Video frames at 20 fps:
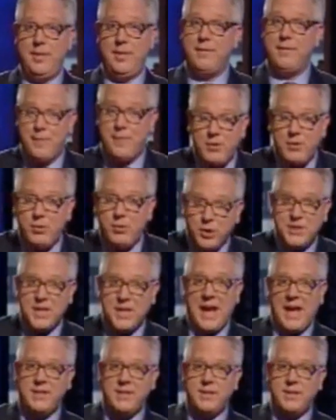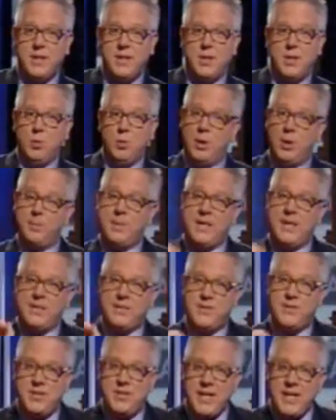the federal debt will be
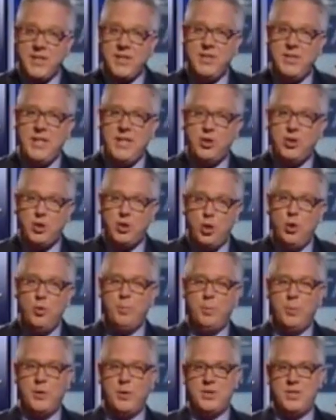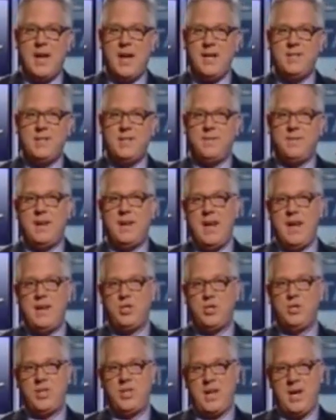62% of the
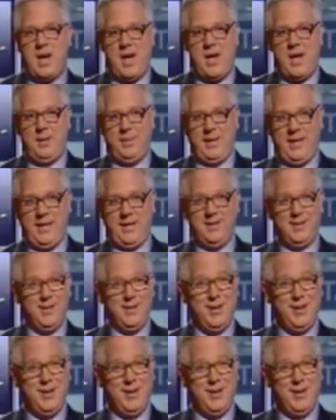nation's economy.